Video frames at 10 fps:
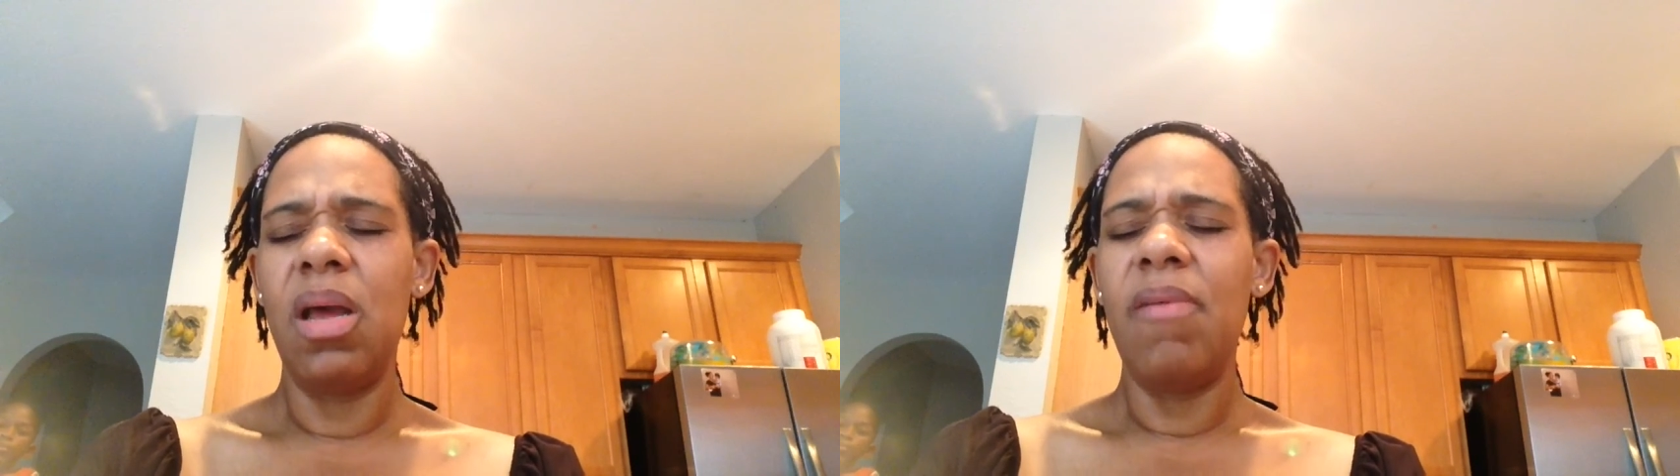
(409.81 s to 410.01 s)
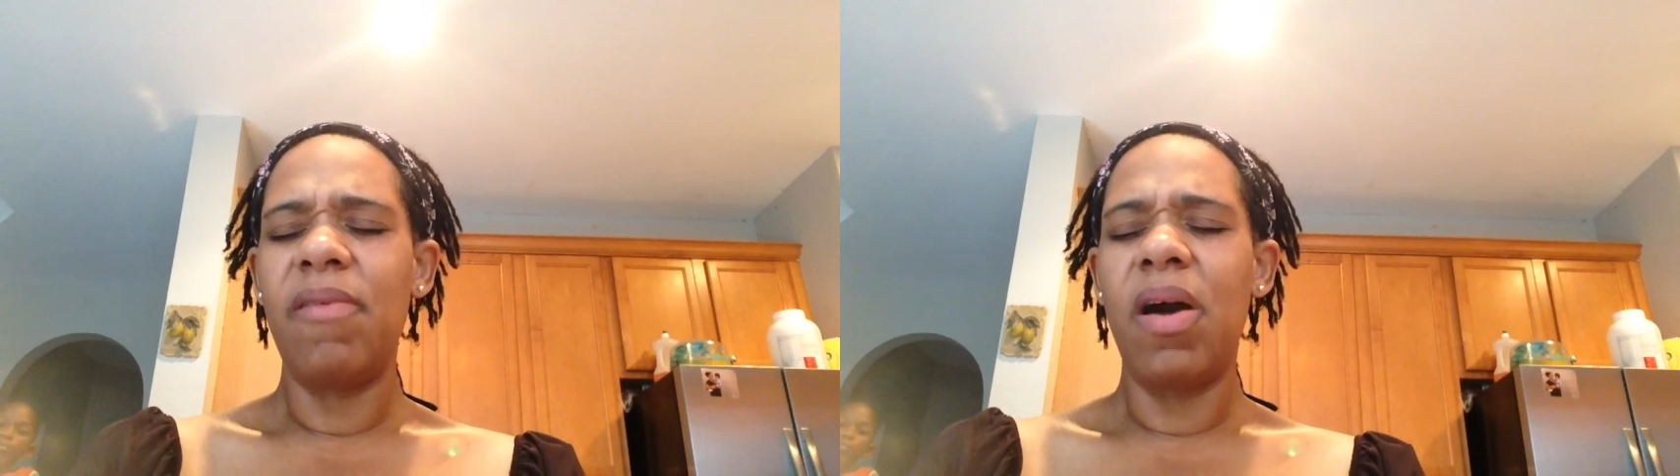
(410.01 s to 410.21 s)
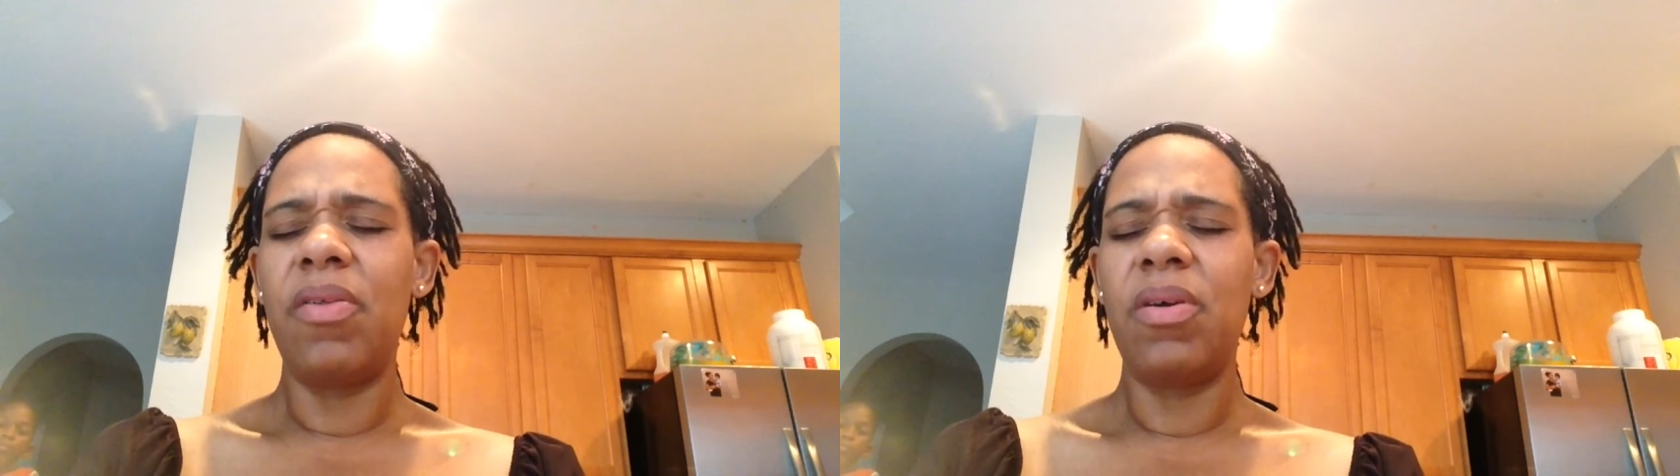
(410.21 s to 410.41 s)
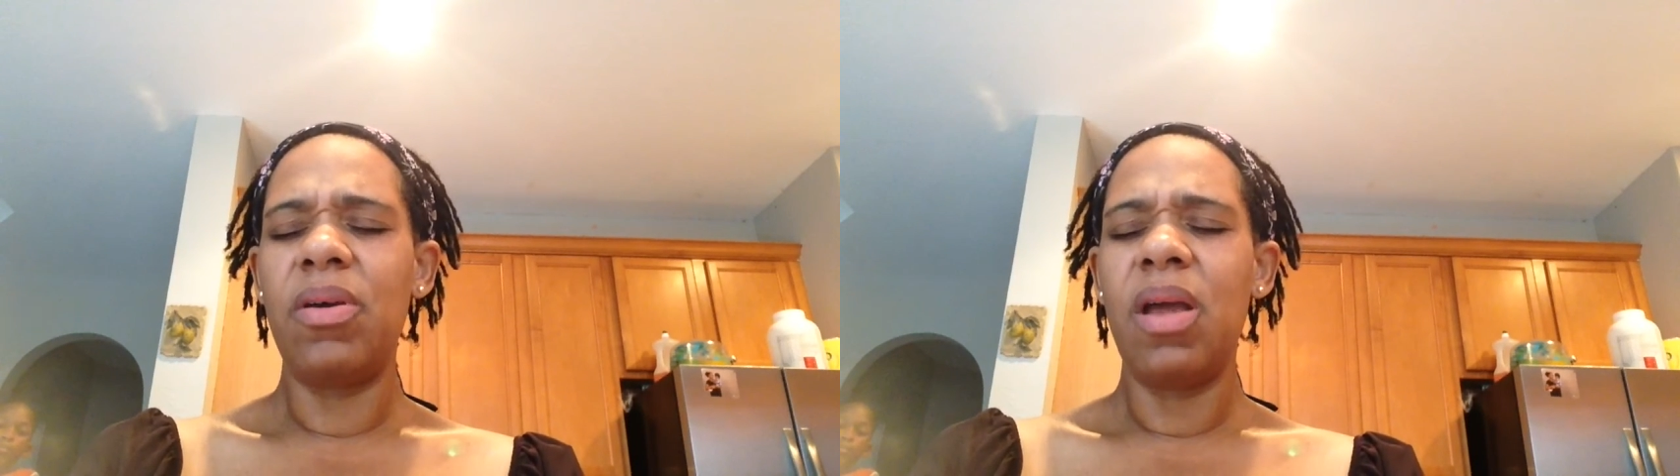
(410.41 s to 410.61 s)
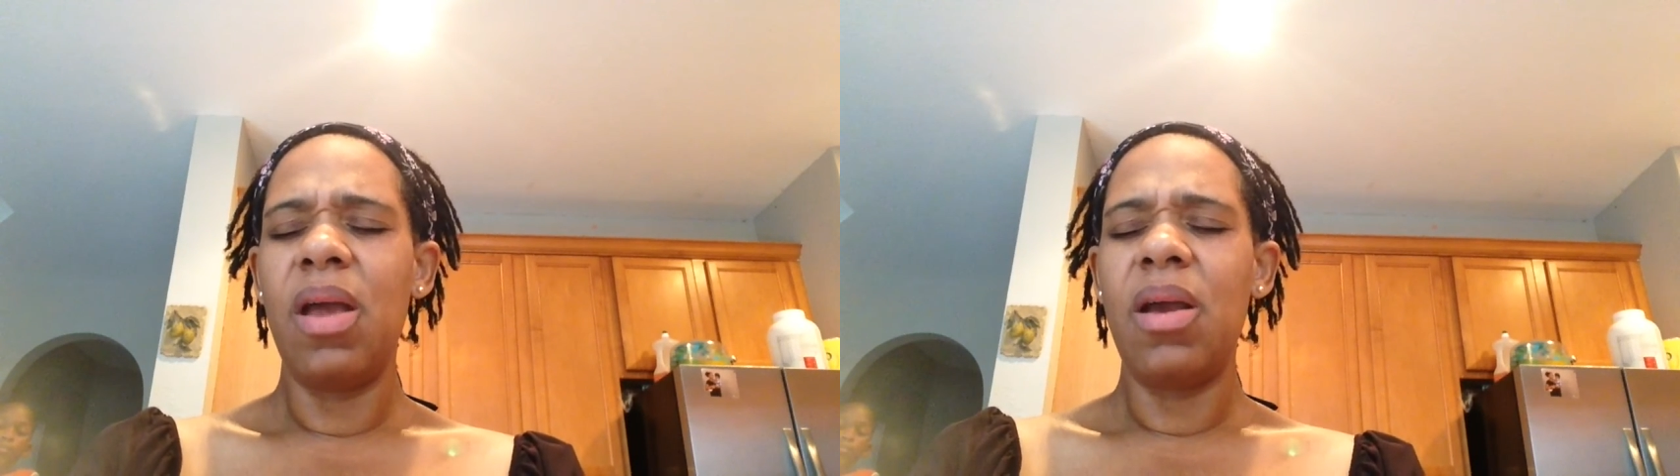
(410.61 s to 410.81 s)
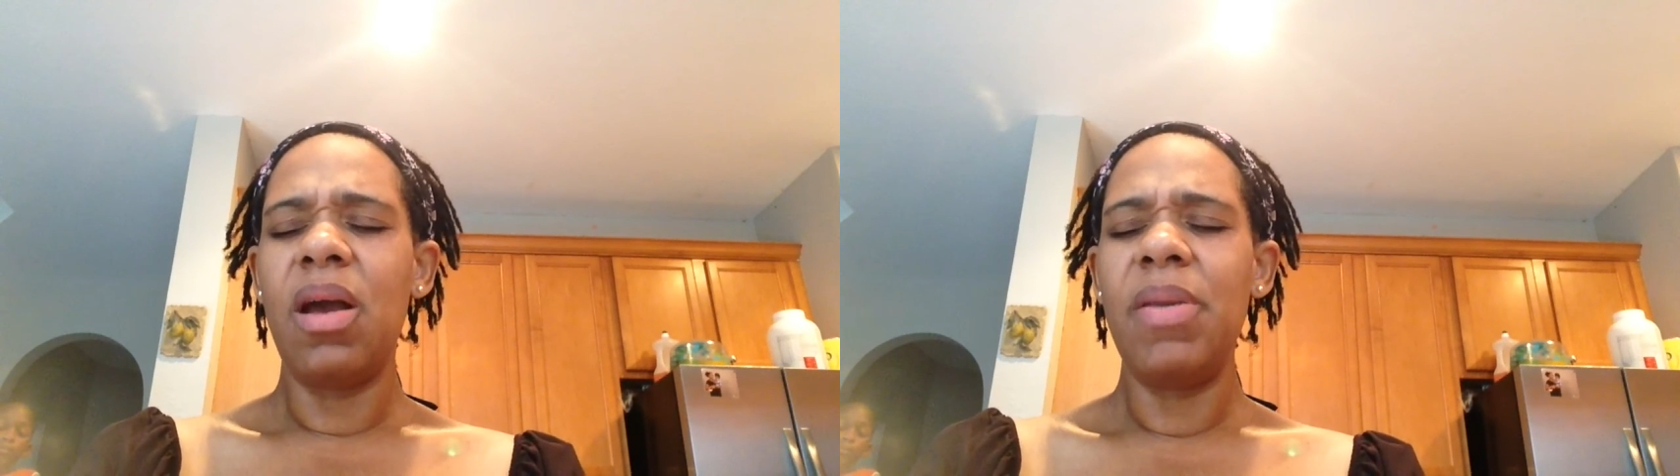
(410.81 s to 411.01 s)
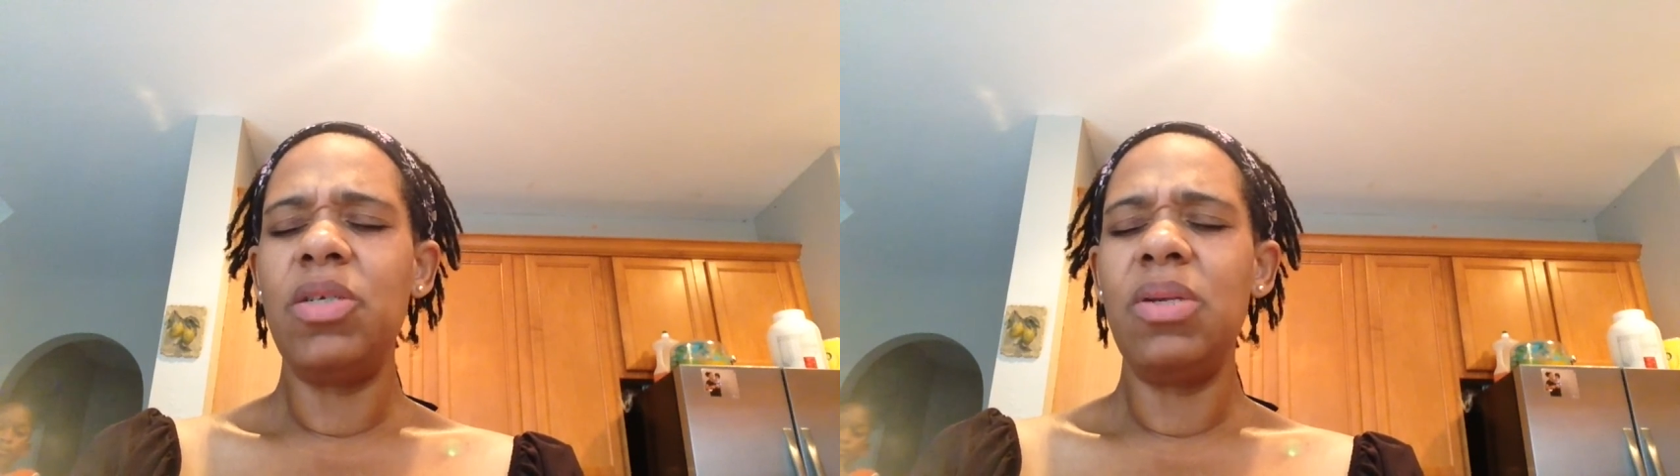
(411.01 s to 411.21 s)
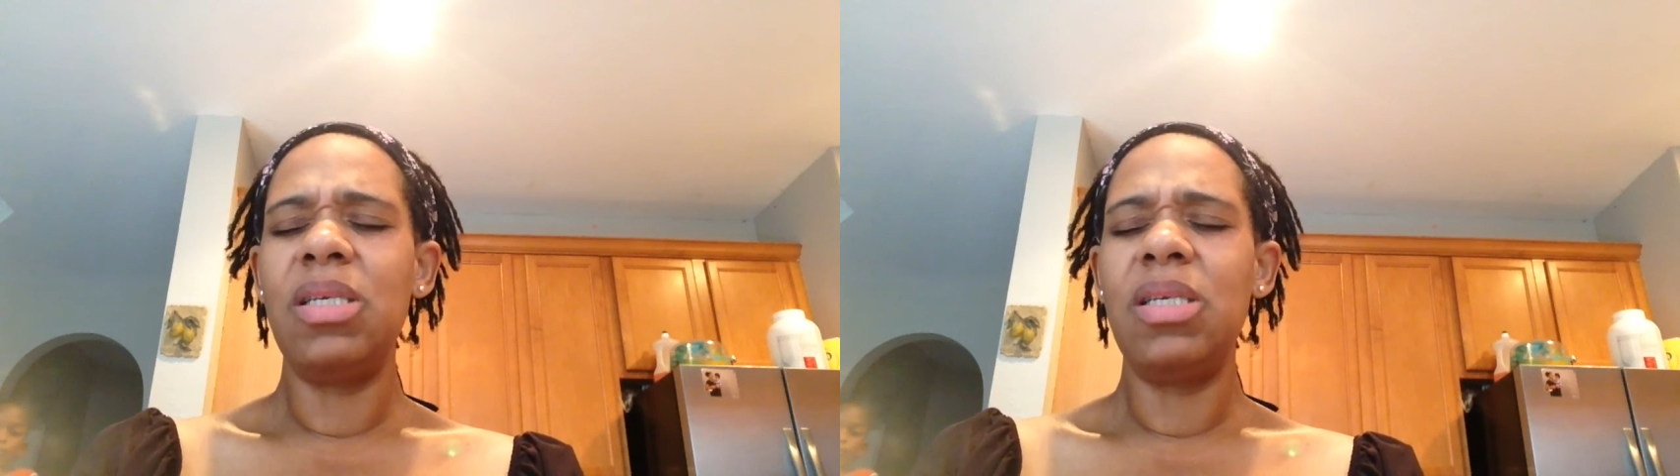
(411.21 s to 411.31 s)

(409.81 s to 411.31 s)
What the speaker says: Father, come into